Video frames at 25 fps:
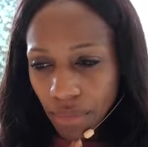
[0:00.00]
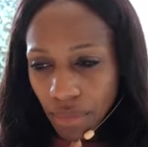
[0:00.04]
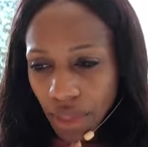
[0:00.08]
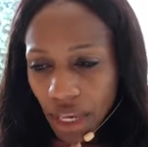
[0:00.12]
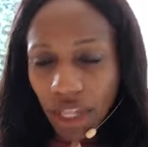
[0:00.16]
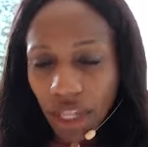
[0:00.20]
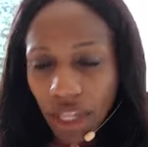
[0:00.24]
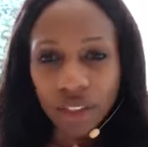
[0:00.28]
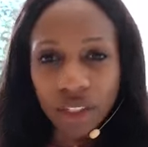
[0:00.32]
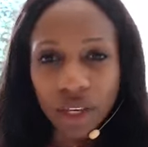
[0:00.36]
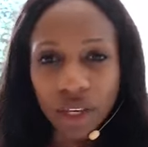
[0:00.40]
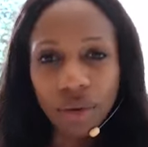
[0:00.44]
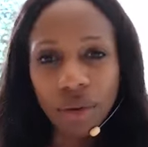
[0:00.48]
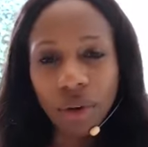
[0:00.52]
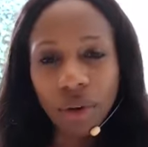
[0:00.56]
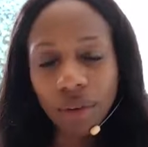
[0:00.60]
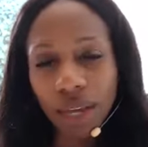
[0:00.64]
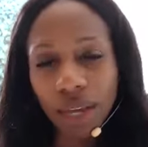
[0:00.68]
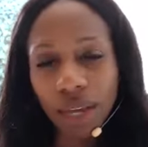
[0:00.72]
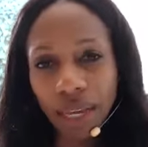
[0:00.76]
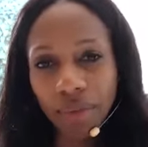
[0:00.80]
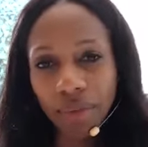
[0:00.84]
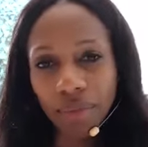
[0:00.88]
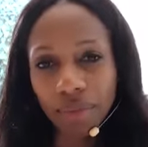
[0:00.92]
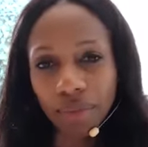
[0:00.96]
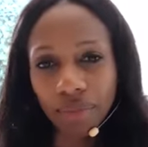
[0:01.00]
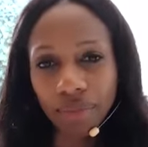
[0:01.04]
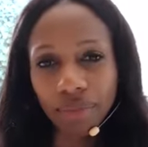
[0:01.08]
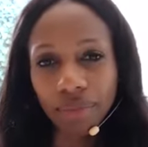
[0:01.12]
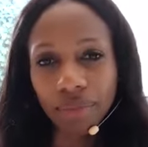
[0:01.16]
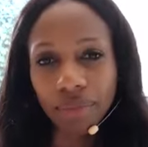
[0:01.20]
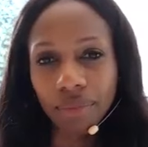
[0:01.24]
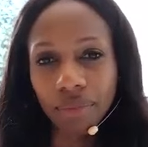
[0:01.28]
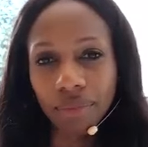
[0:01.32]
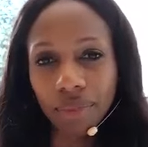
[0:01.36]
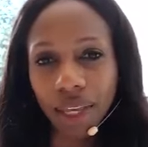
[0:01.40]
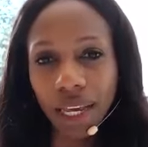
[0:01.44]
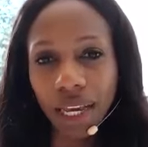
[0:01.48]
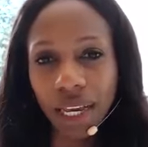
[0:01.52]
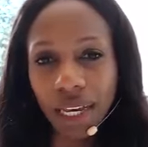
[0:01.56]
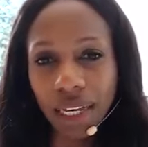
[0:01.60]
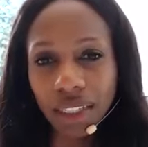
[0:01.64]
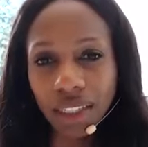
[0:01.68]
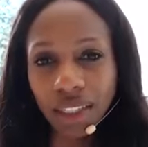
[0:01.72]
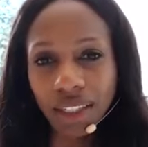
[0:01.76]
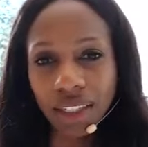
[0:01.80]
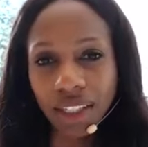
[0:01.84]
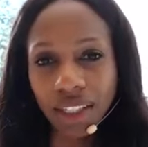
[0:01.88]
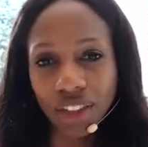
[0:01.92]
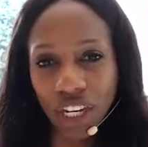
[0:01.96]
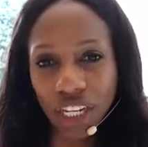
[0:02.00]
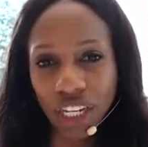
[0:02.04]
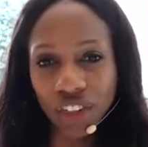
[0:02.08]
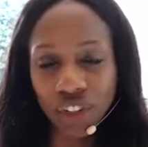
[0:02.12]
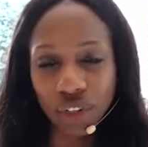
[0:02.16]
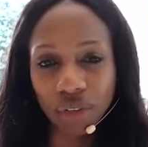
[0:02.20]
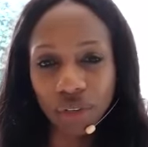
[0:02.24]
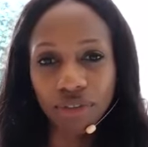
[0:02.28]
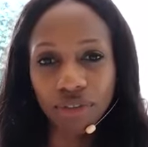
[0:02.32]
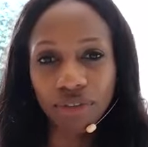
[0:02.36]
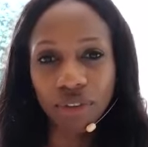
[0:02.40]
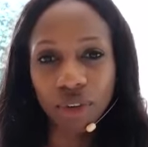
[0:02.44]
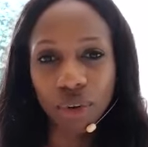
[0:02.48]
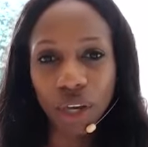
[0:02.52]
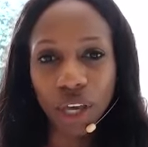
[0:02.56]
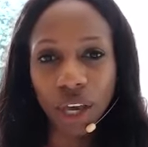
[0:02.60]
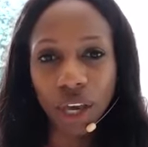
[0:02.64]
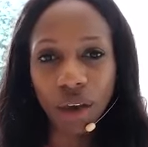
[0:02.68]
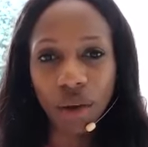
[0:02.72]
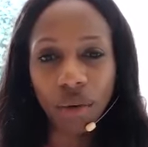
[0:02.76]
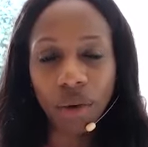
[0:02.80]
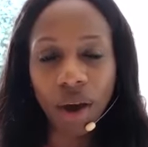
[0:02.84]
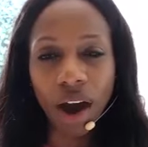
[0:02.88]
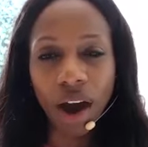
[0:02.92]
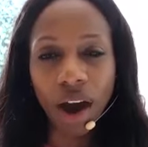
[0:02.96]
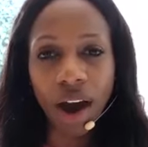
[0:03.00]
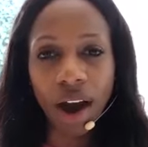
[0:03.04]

So here's a suggestion for you.